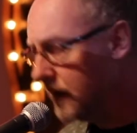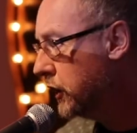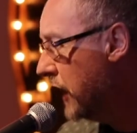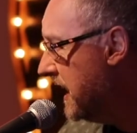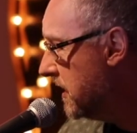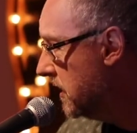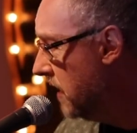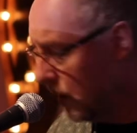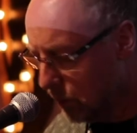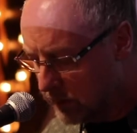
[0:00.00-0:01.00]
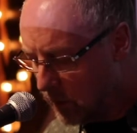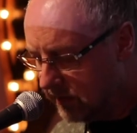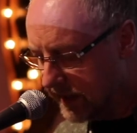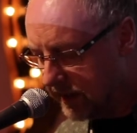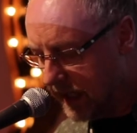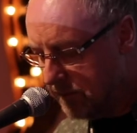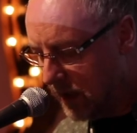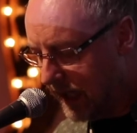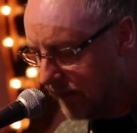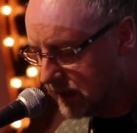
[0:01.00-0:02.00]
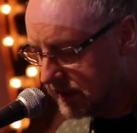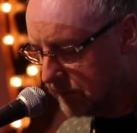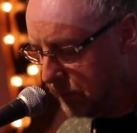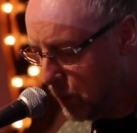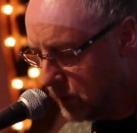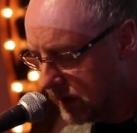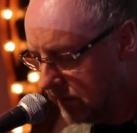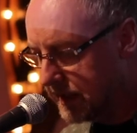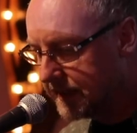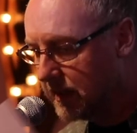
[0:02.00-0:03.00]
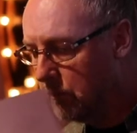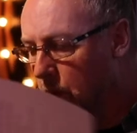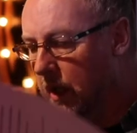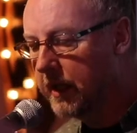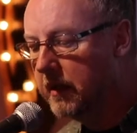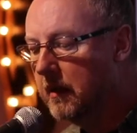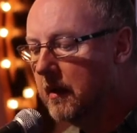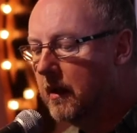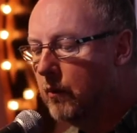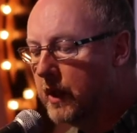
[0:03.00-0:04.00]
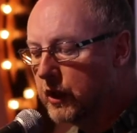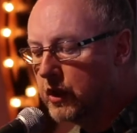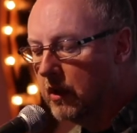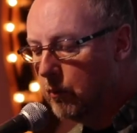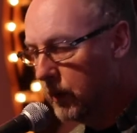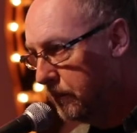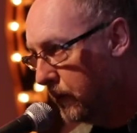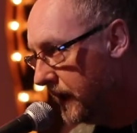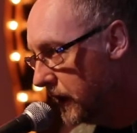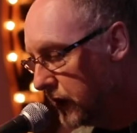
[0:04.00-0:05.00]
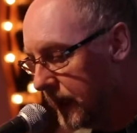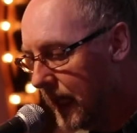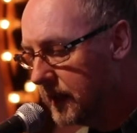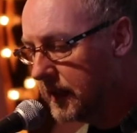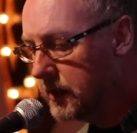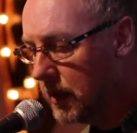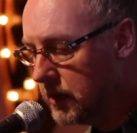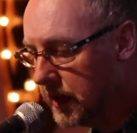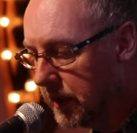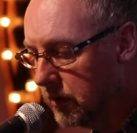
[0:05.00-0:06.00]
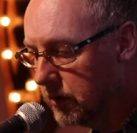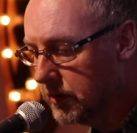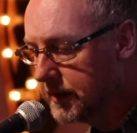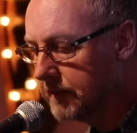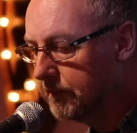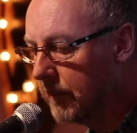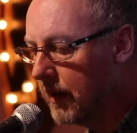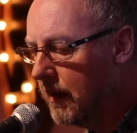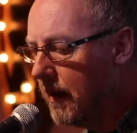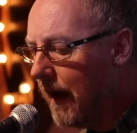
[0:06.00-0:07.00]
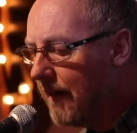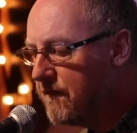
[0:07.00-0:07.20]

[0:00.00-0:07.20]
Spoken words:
Jaden was worried that he might have to support her in some way, which would breach the anti-touching laws. A